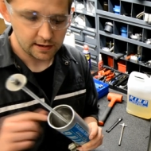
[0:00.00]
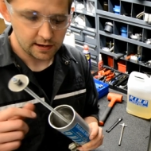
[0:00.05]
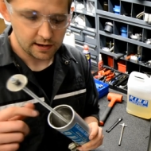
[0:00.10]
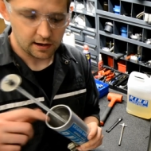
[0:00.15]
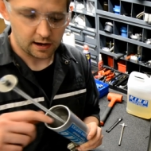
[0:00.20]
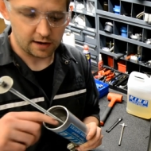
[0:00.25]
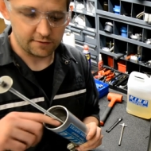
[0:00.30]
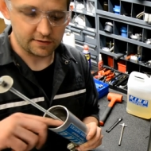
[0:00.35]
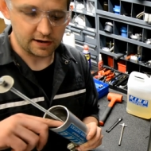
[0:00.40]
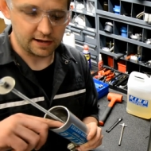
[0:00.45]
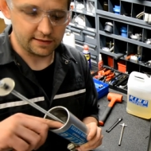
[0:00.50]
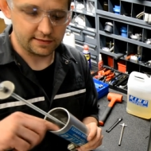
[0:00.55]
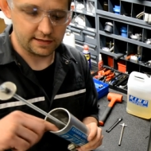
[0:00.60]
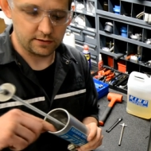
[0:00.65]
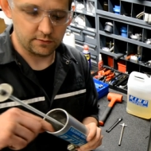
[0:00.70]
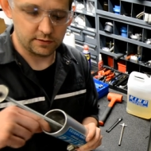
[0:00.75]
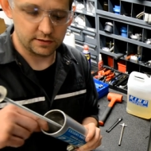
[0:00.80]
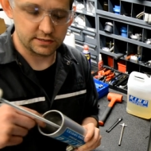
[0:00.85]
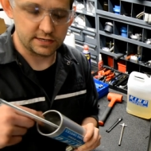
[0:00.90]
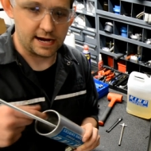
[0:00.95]
I've got the
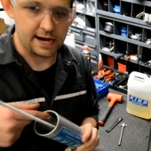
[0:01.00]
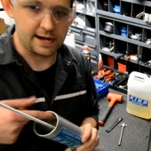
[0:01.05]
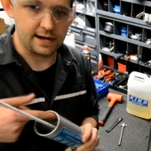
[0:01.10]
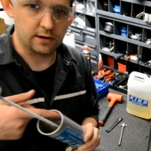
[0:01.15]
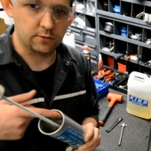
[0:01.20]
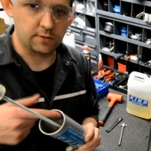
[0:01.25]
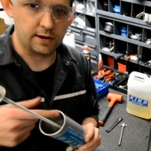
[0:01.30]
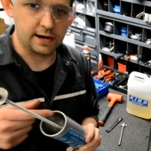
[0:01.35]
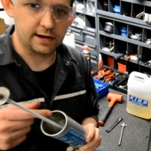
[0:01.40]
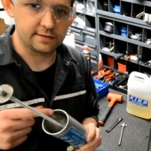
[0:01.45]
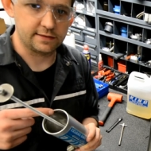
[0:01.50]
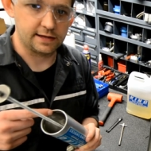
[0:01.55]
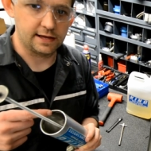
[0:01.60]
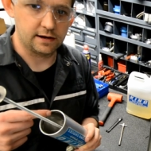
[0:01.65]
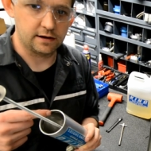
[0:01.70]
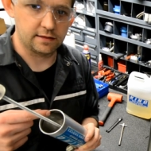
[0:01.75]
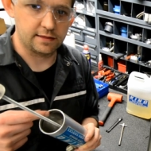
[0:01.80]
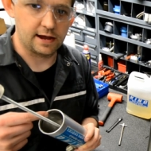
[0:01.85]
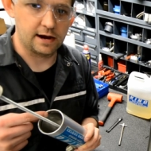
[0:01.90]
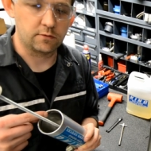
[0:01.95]
retaining ring at the end
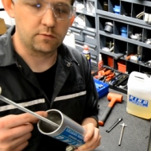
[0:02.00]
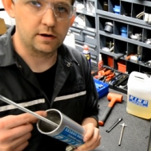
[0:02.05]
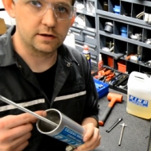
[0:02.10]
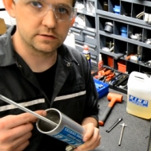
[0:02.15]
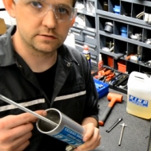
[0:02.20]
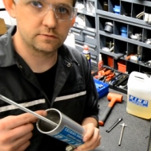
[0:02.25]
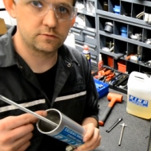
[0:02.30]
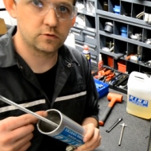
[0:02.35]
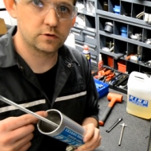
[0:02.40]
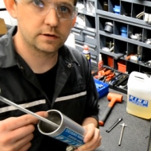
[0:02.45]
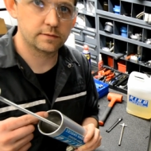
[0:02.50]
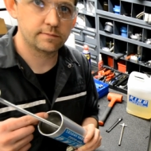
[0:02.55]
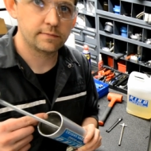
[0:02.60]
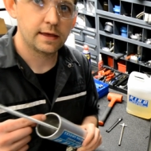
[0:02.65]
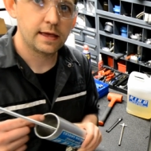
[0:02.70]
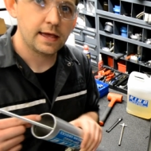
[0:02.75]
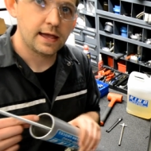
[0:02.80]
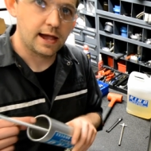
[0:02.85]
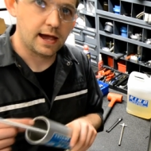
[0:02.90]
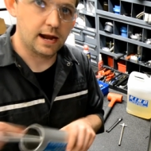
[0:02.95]
of that reservoir,
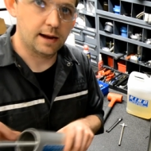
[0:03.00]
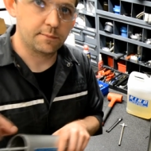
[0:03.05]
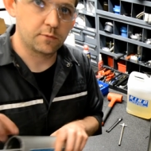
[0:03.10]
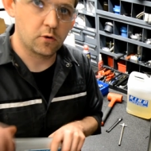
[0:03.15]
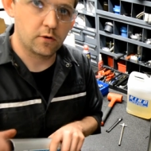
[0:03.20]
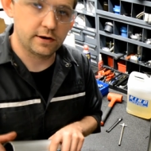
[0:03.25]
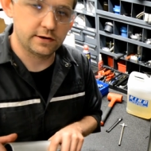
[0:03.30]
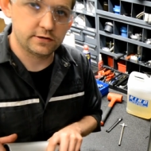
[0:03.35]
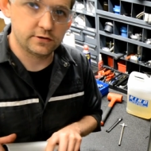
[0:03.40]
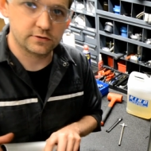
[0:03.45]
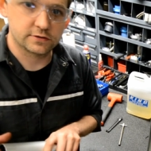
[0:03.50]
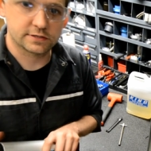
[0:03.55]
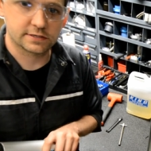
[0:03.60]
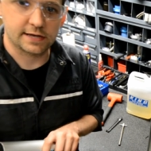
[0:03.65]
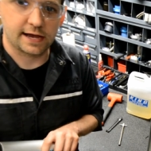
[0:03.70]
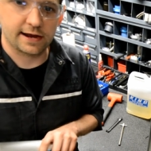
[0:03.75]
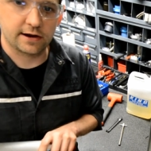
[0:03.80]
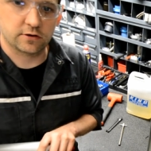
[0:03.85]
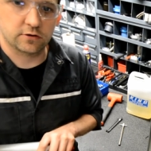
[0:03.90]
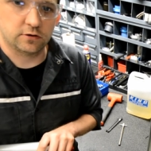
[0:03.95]
and I'm going to
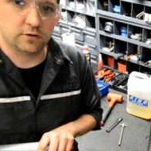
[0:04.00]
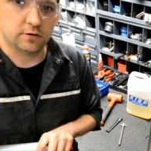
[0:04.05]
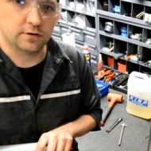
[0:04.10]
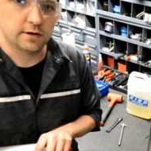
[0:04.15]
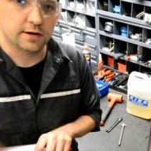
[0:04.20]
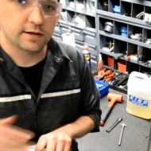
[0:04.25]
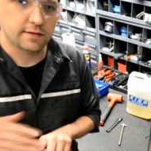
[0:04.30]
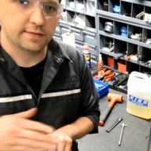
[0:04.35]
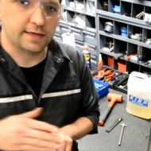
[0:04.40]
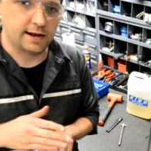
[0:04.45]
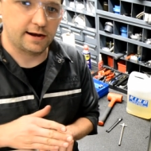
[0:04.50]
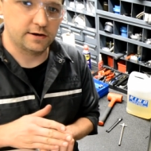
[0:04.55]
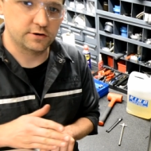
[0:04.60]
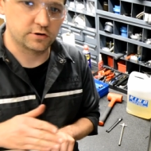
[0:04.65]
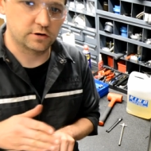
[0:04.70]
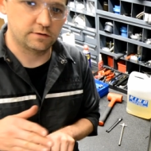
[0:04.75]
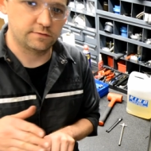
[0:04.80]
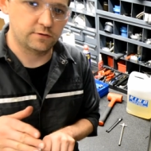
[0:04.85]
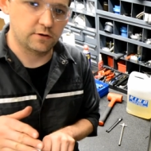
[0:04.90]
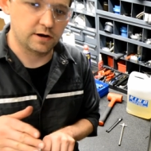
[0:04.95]
cycle that
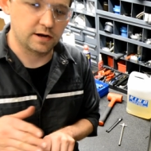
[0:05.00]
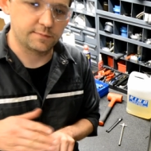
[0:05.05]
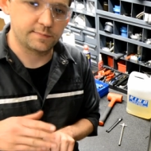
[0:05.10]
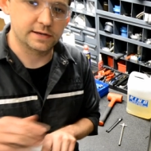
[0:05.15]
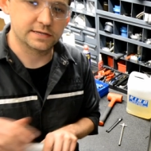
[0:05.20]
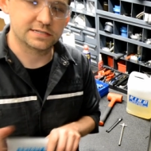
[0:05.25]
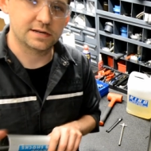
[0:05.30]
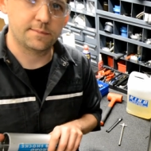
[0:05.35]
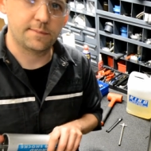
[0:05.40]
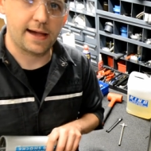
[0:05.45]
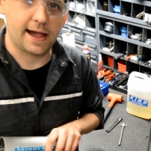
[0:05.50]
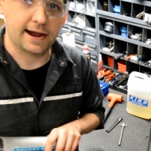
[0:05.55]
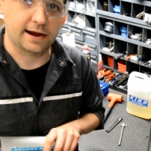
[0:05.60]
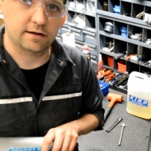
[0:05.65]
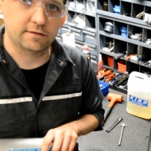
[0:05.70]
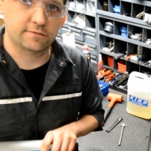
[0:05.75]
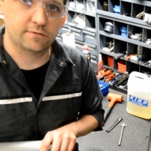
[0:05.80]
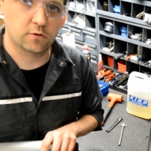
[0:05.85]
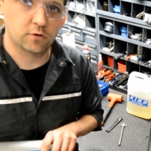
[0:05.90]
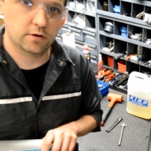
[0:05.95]
internal floating piston back
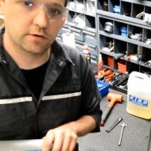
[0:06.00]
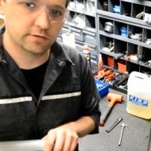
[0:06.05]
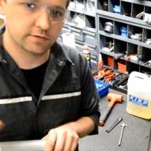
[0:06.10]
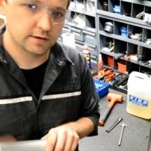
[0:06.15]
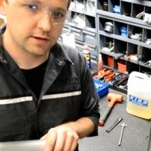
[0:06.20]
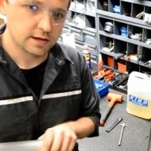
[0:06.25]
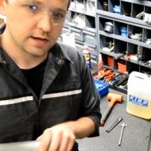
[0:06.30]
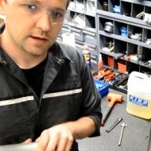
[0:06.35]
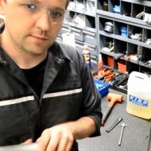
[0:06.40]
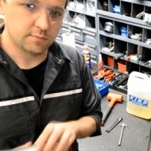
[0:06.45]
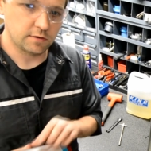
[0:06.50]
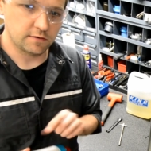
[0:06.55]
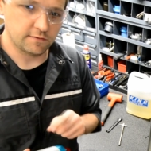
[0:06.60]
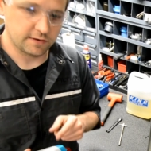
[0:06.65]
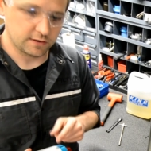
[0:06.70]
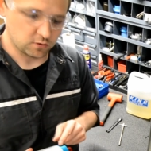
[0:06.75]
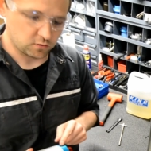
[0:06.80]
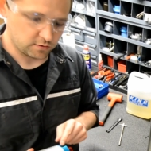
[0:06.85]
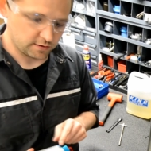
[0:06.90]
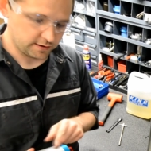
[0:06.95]
and forth, moving
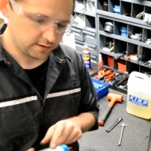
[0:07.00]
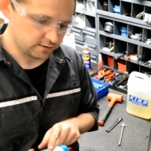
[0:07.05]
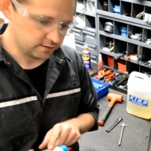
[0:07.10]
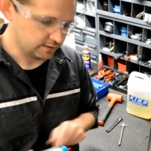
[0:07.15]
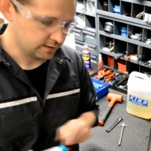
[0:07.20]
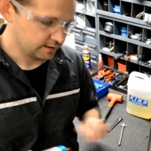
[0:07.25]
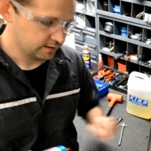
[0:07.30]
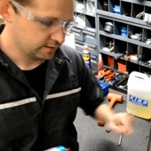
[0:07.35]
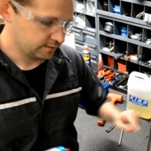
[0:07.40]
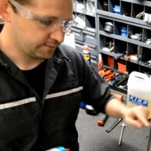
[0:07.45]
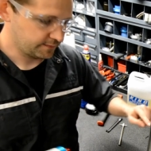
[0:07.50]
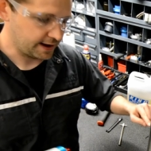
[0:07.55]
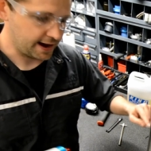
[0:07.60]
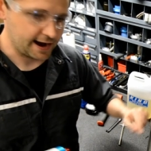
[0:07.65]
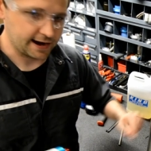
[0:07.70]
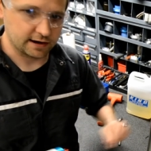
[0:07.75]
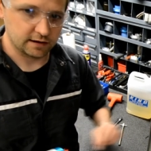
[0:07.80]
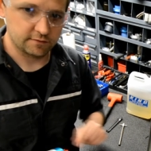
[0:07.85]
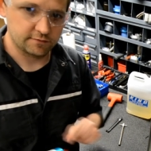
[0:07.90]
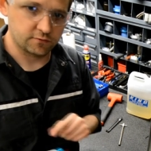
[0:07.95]
oil
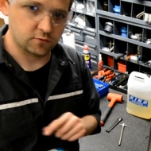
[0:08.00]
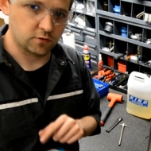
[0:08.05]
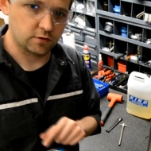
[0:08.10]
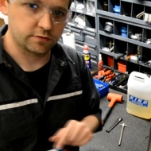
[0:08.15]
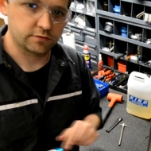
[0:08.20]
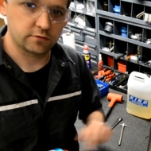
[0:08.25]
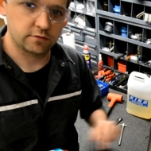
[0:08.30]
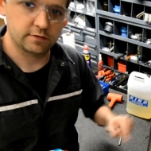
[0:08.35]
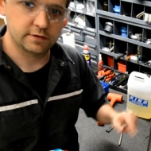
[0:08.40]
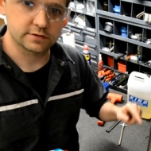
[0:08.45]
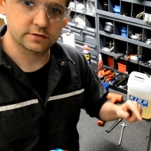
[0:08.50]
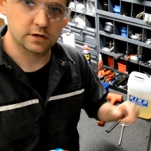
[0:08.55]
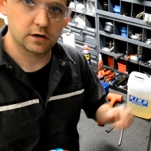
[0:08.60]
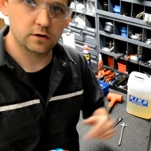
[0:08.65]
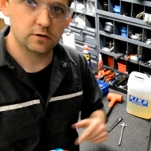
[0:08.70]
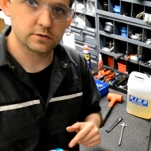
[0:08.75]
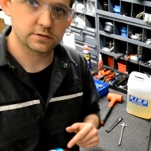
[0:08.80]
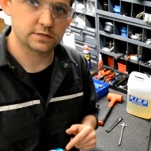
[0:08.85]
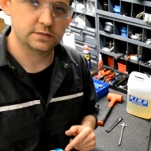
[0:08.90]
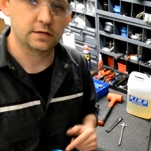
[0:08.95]
back and forth through this
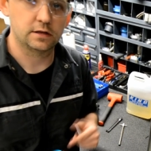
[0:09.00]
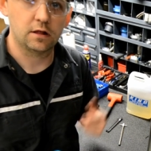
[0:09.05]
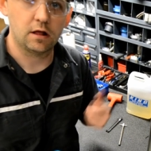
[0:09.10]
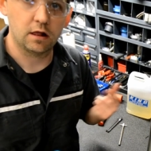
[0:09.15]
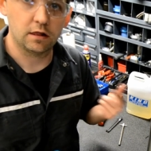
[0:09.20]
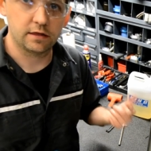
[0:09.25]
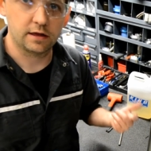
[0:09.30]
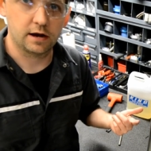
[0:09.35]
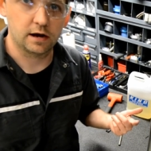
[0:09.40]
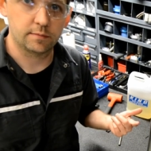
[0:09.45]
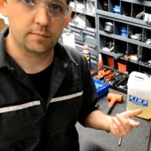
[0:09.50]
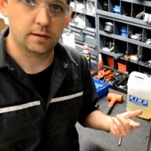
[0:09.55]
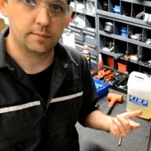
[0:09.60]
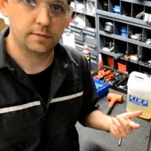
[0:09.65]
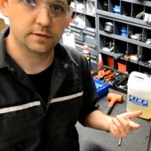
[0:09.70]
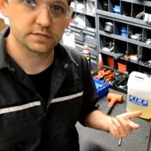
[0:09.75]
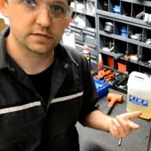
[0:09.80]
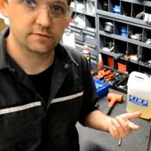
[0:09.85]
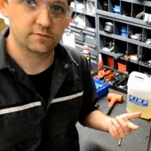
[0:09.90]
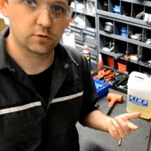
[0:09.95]
hose until all the air
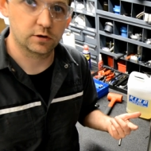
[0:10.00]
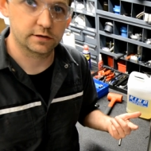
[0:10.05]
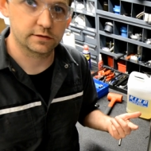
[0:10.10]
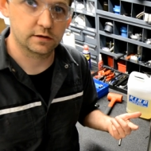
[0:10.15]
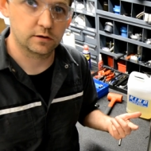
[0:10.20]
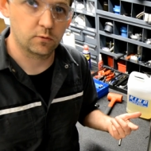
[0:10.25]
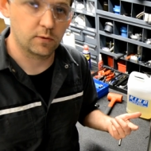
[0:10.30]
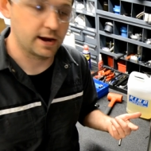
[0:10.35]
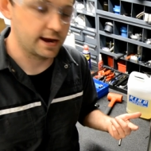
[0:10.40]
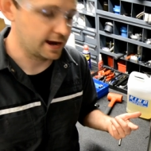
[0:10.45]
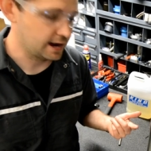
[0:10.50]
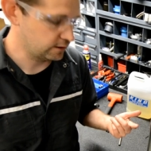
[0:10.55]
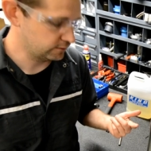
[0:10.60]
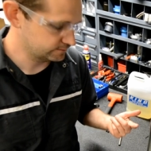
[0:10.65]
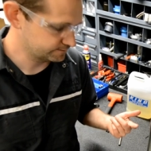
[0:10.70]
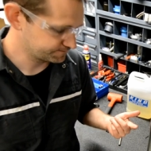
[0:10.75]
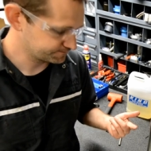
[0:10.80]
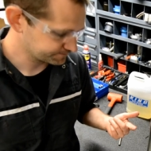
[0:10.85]
bubbles have worked their way out.